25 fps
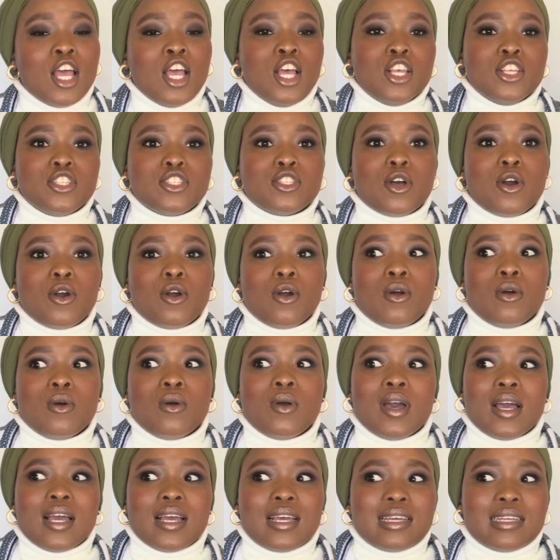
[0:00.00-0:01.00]

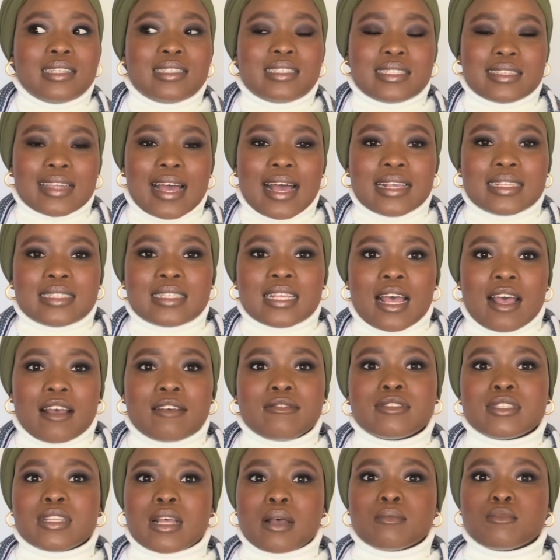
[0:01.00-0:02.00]
So it does have
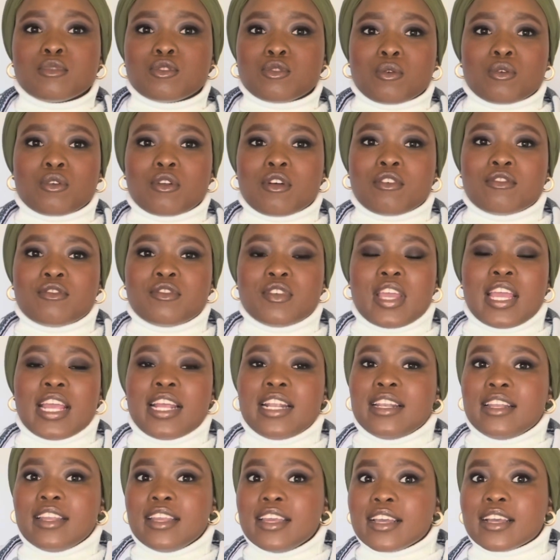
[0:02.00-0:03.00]
some sort of a
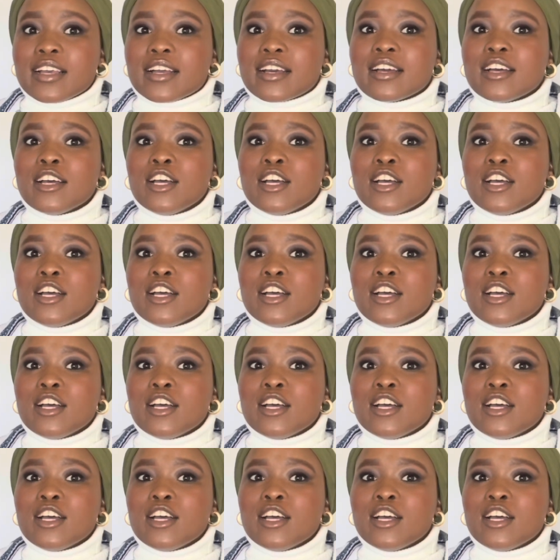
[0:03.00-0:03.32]
link